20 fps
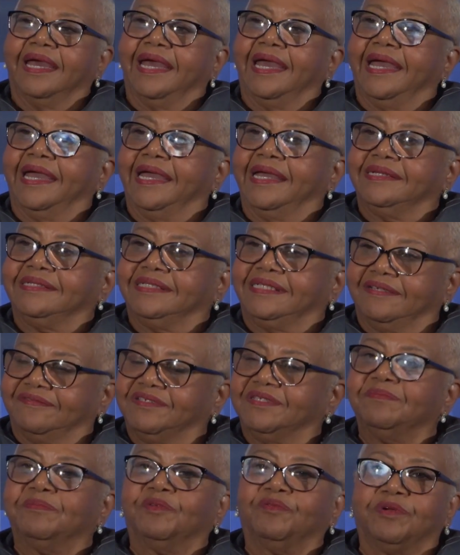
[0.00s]
and
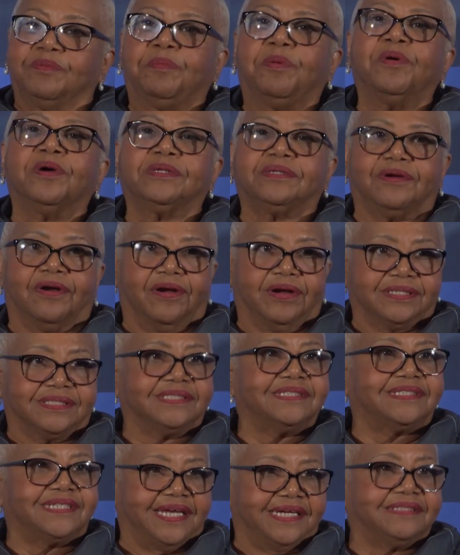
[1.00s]
gives them a report card
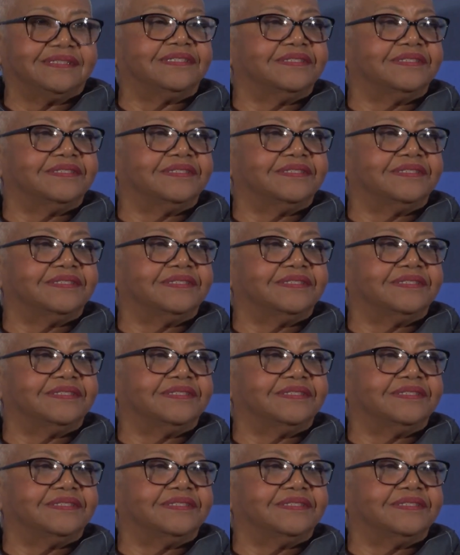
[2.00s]
to take